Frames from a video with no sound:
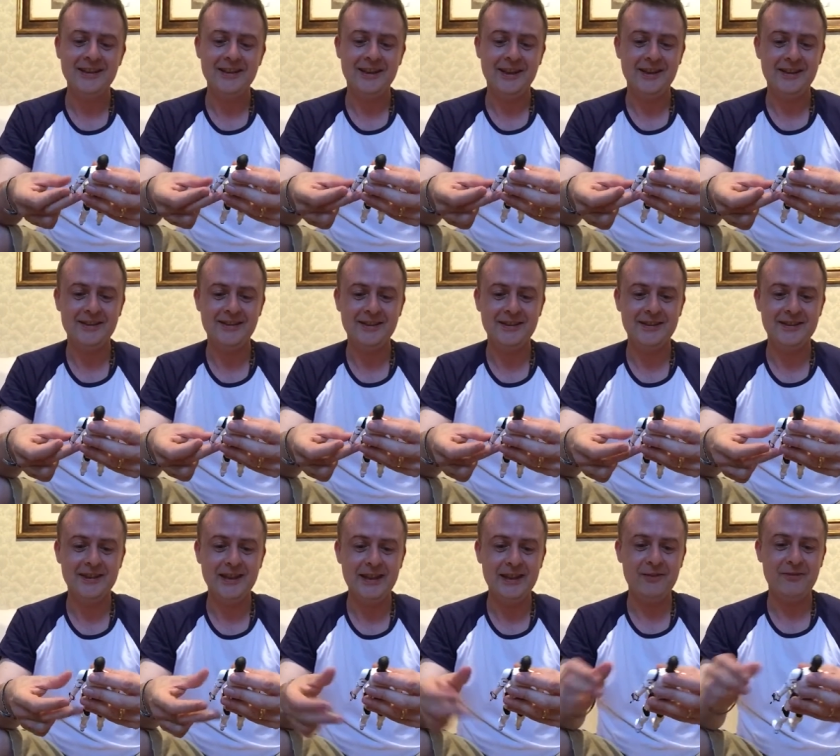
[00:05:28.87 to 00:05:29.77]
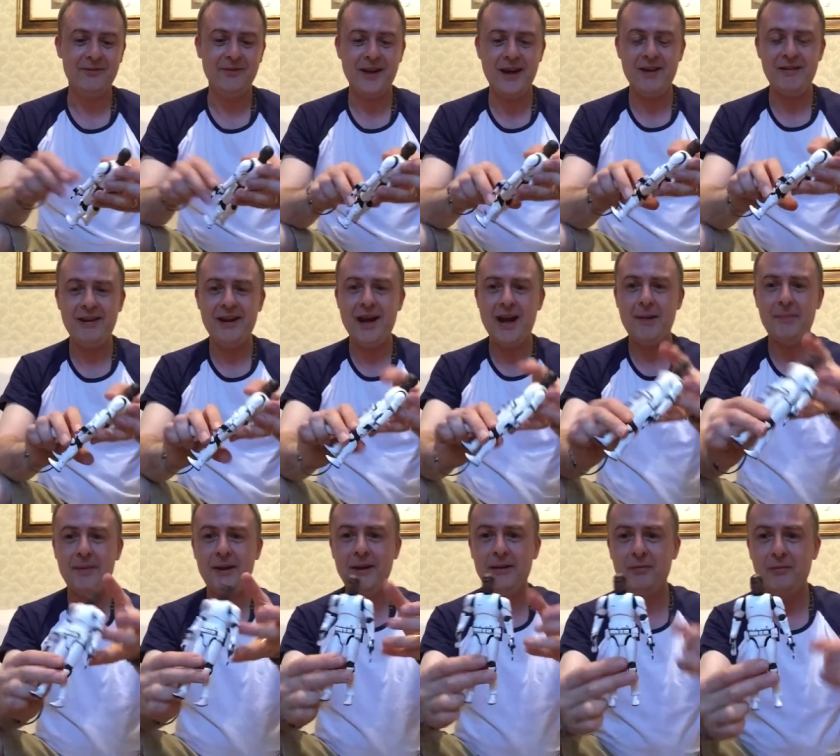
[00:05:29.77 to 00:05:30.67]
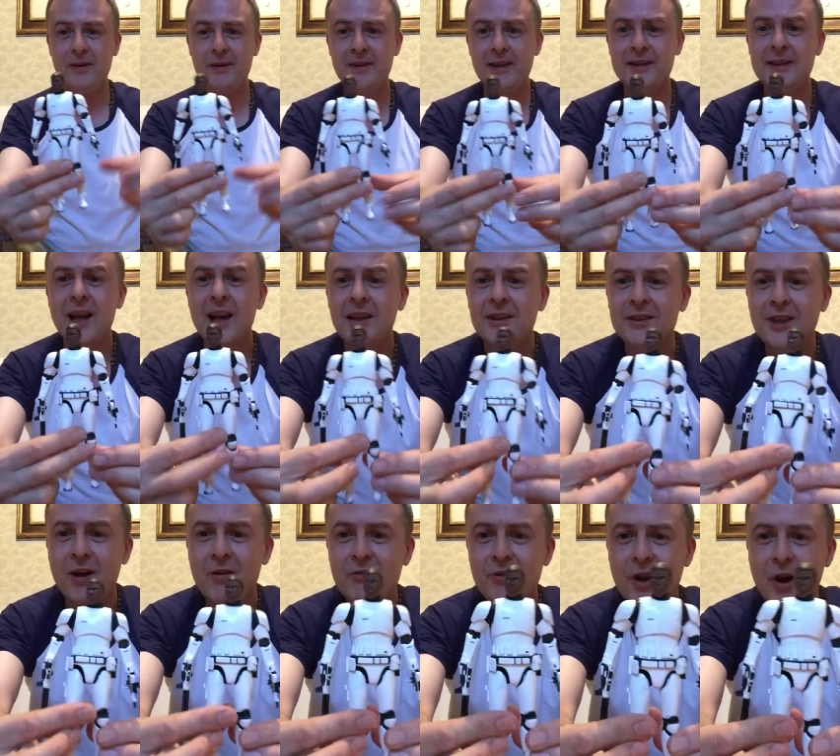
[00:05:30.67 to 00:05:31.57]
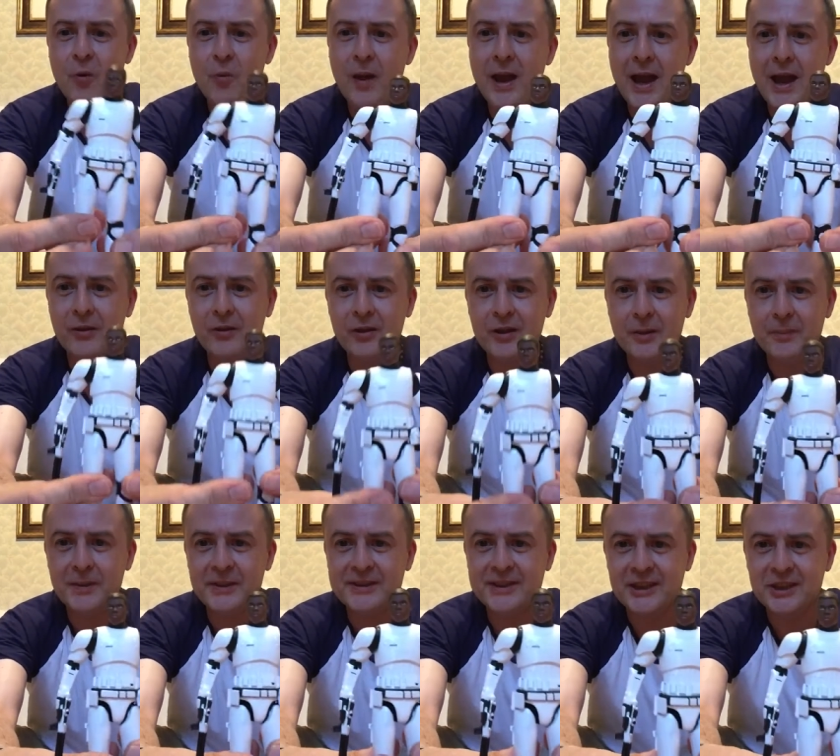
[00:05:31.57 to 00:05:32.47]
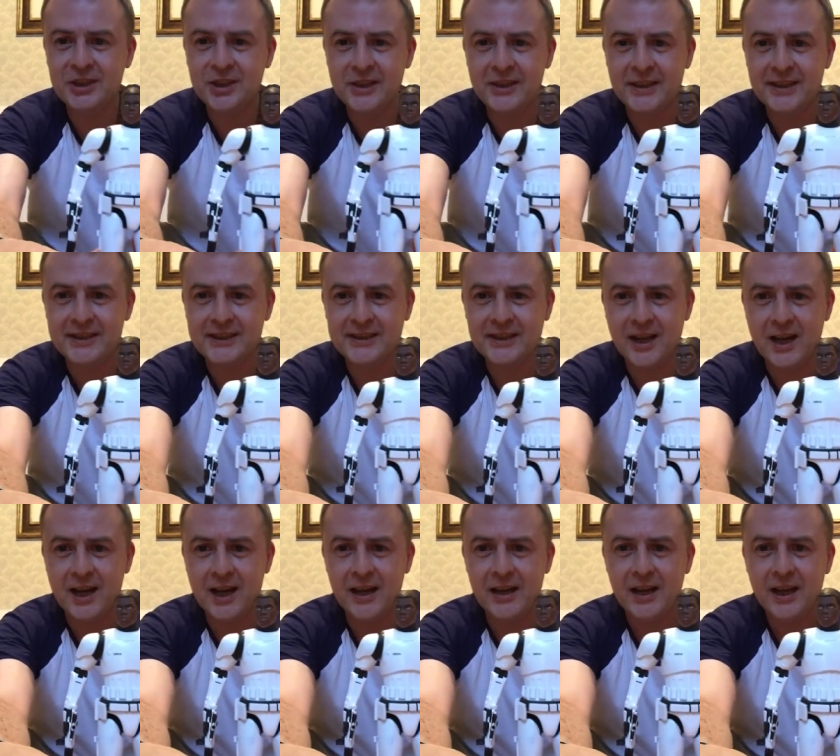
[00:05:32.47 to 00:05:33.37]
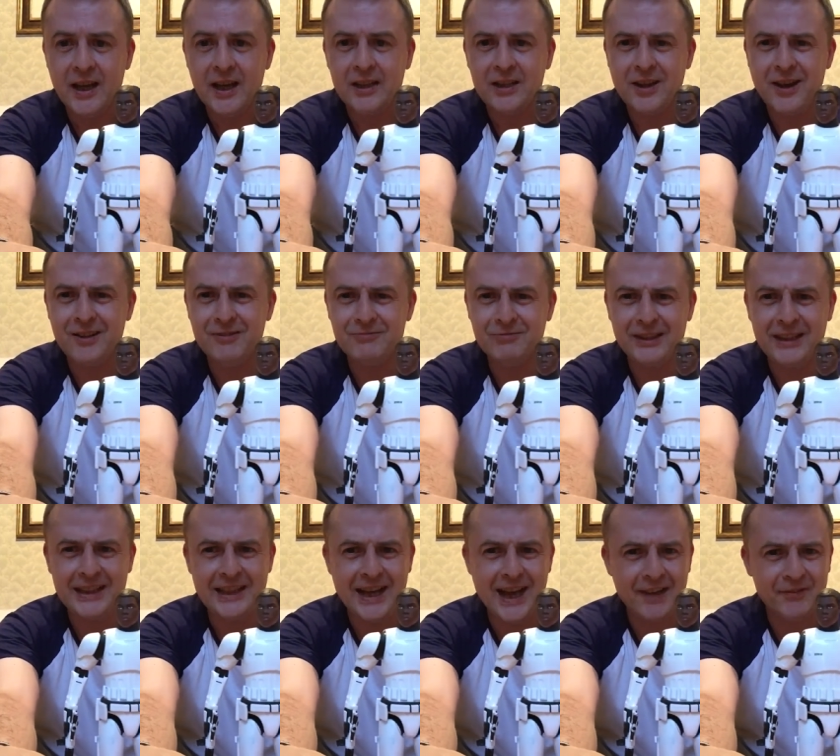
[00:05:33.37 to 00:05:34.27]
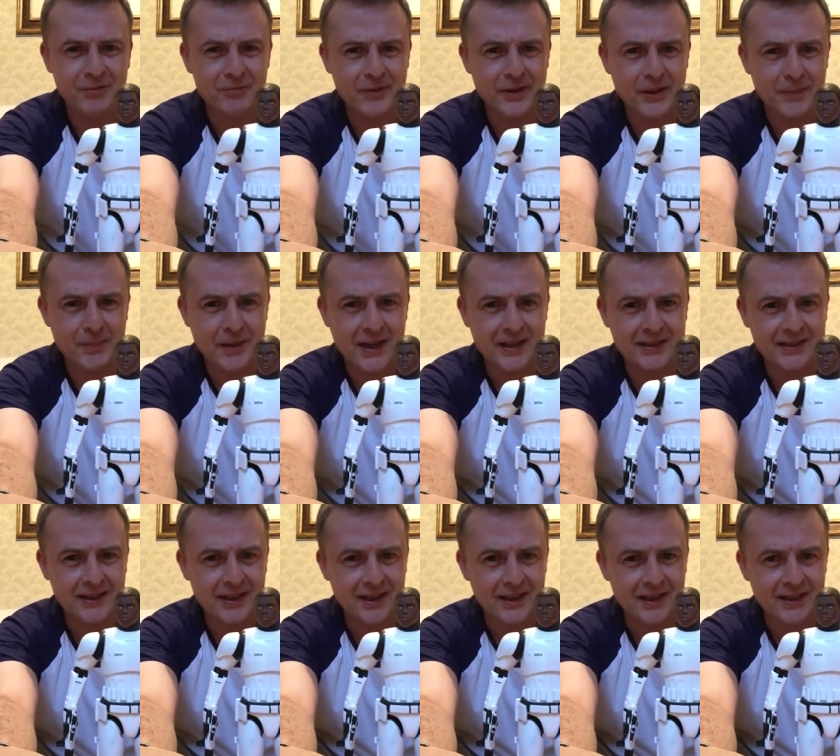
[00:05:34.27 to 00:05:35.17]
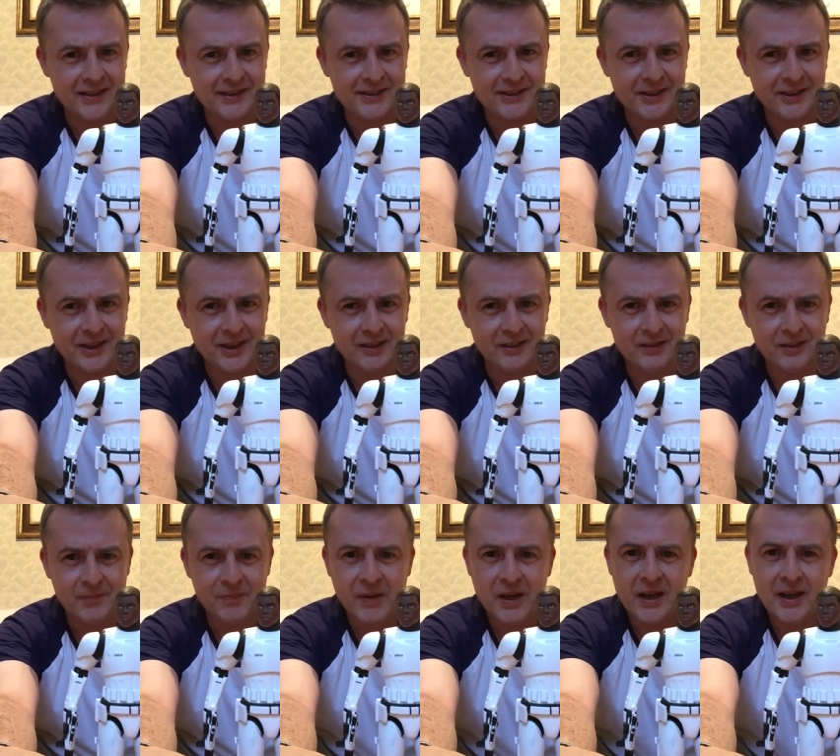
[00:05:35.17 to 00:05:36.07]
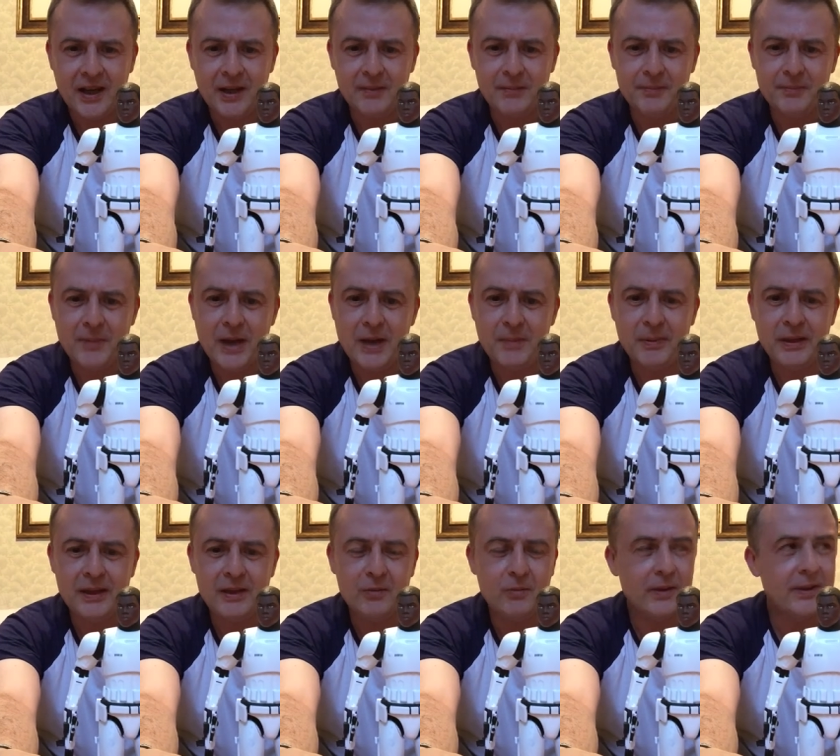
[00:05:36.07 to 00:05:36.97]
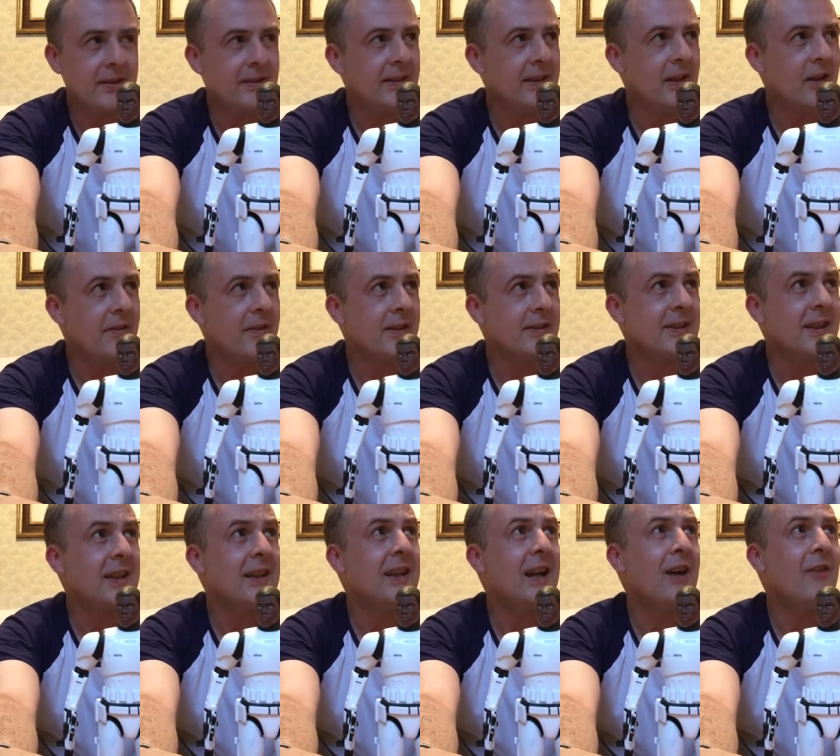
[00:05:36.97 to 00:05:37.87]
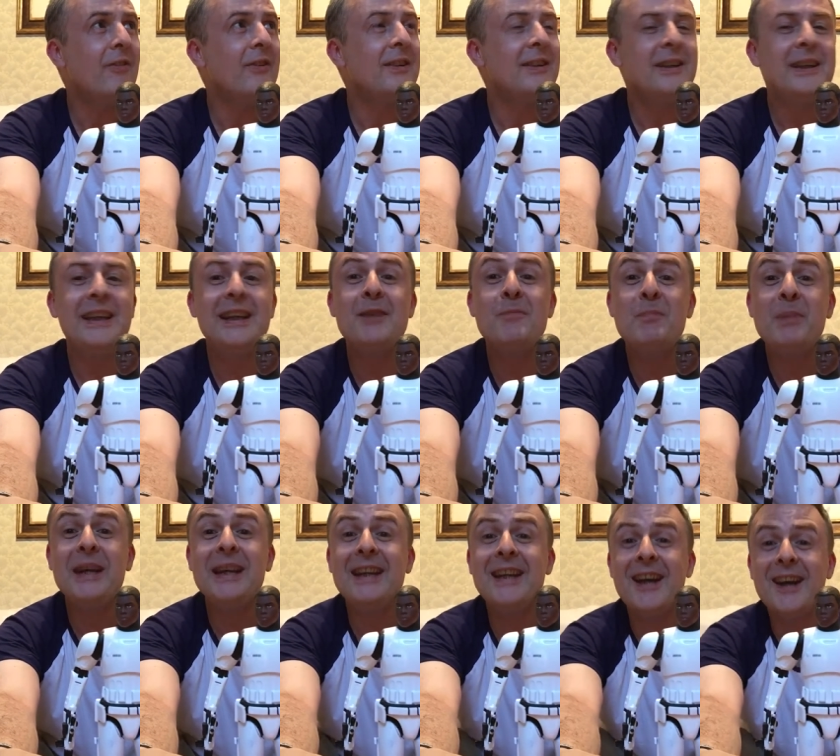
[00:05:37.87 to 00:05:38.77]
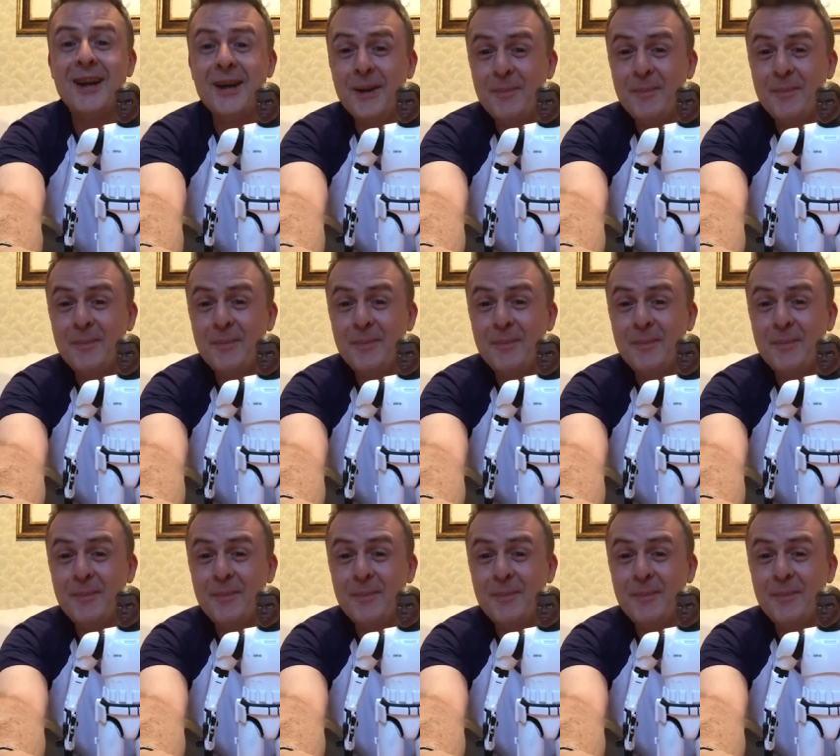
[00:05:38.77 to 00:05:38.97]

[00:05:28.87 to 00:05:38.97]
Yes, indeed. Very happy with this. Don't know where I'm going to position this guy. Can't really have him with the bad guys, you know. Maybe with the others. I can have it. He can be